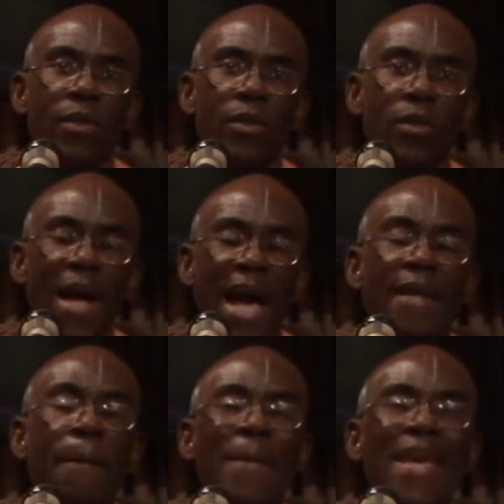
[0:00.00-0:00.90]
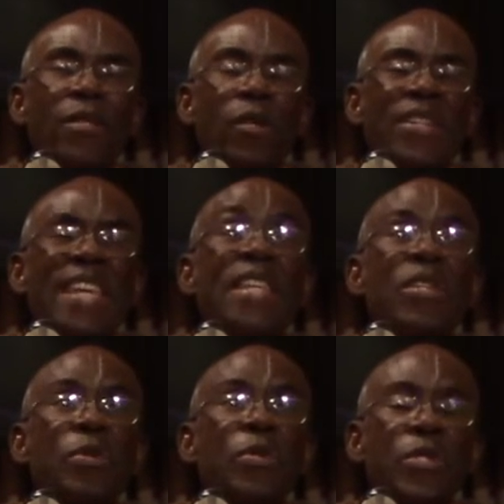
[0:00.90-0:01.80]
to act based on the
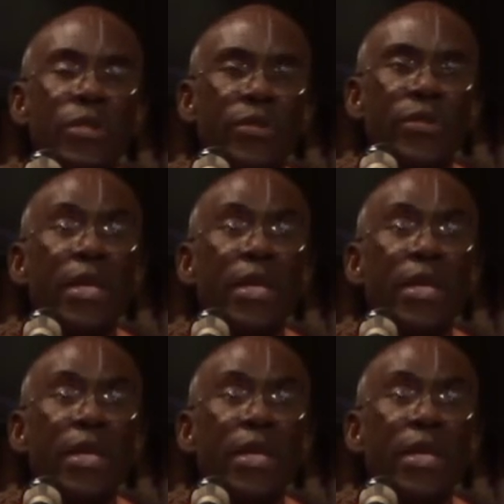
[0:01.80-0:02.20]
intuitions